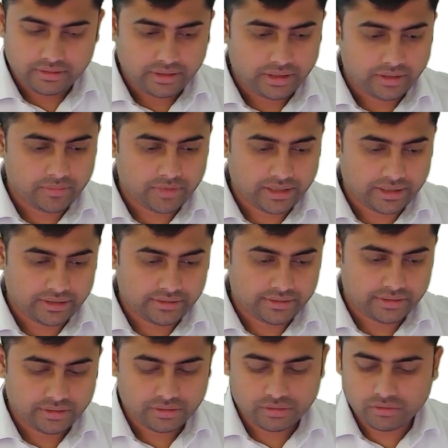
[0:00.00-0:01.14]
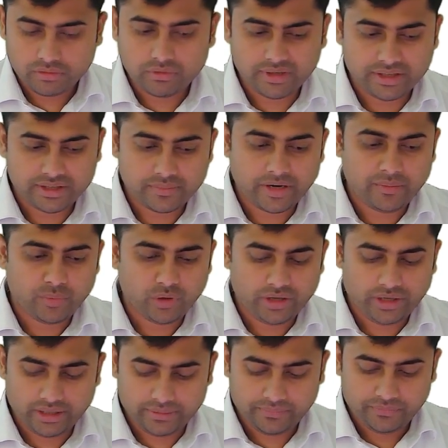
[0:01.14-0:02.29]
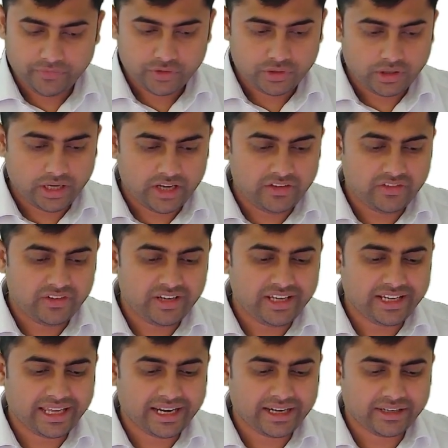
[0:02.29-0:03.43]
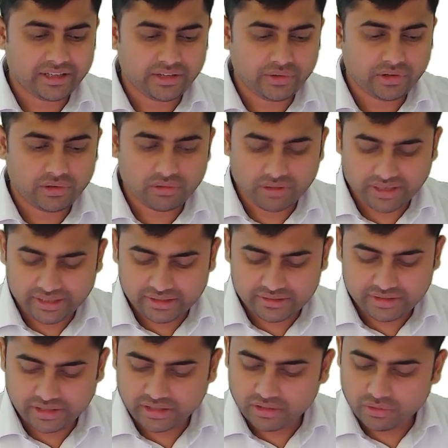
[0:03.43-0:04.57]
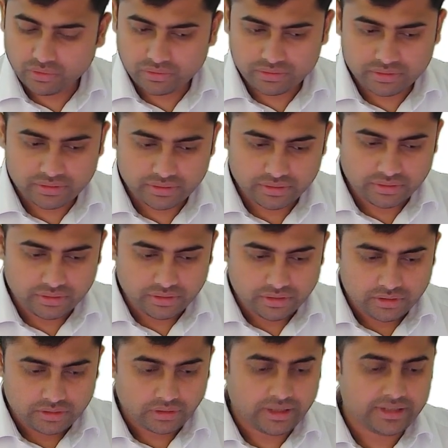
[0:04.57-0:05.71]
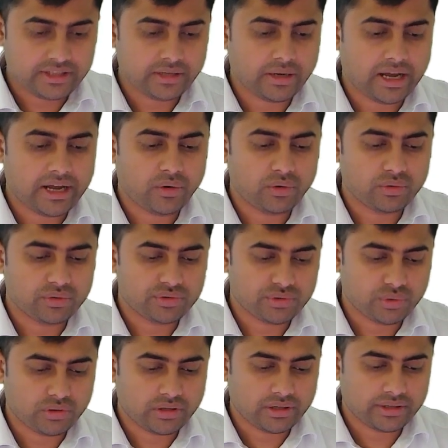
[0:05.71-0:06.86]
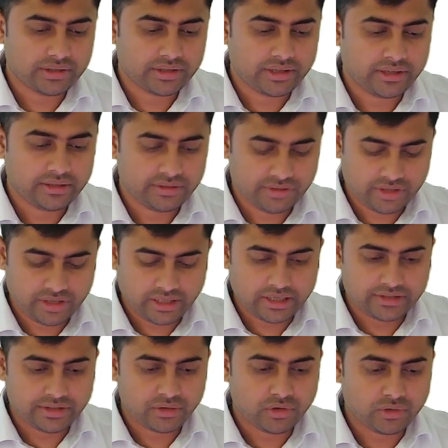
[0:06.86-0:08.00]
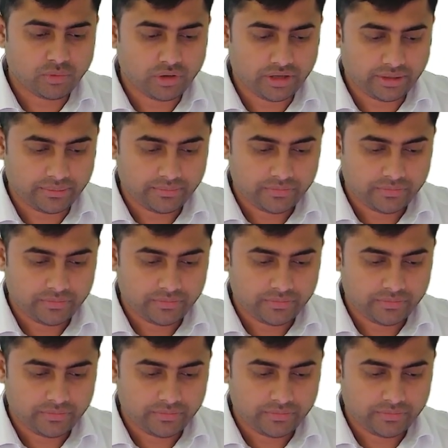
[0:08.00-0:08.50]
in brackets. So what is the pen point here? So every character you have to write in single quotes. Now let's say I want to store a string, let's say good morning.